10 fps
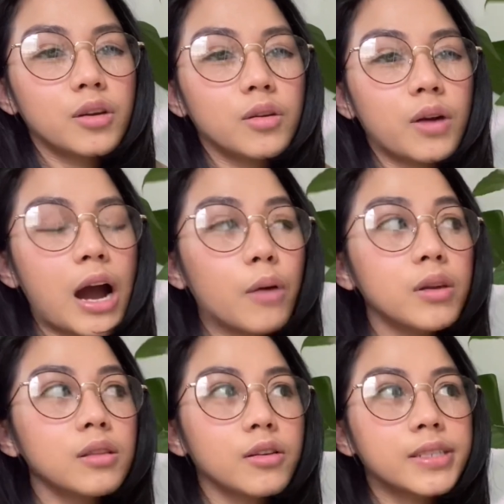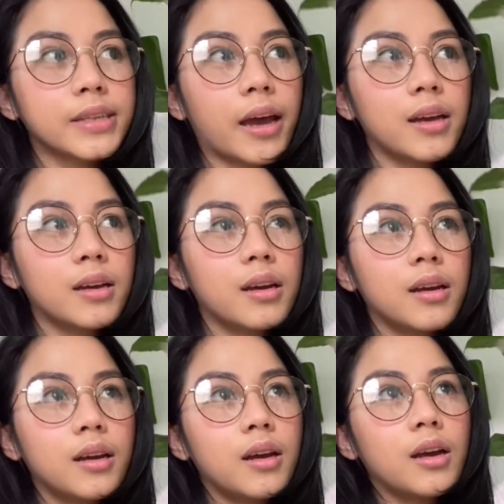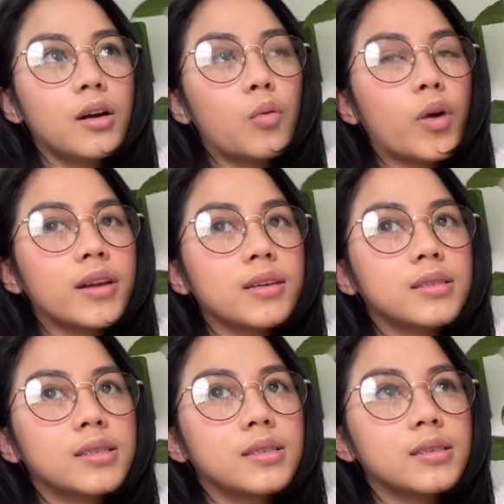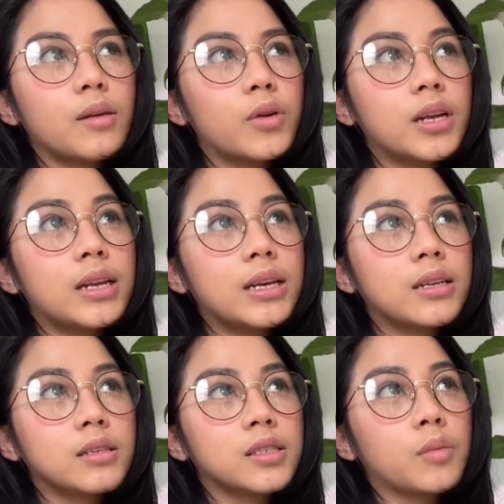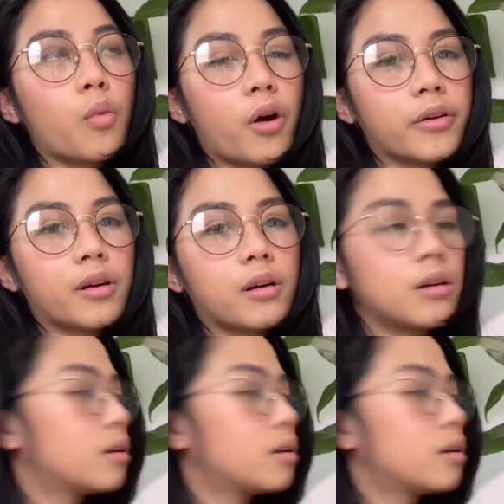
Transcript: how it looks like when it needed some water.